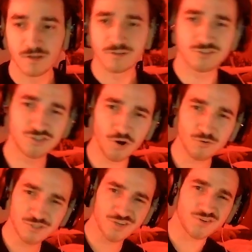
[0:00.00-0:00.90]

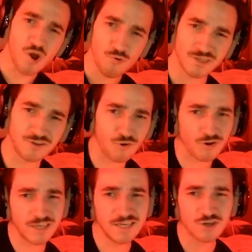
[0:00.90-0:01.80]
So to note
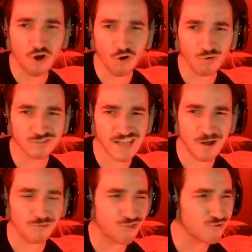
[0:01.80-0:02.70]
here, he calls
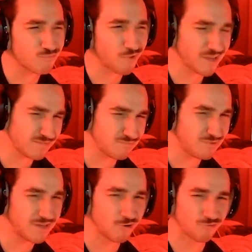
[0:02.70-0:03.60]
out there might
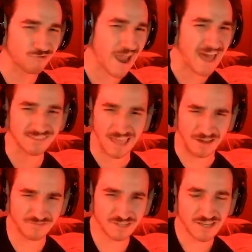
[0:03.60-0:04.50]
be a rat
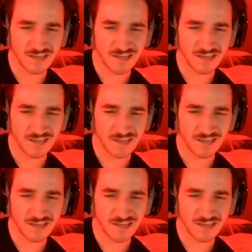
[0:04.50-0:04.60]
left.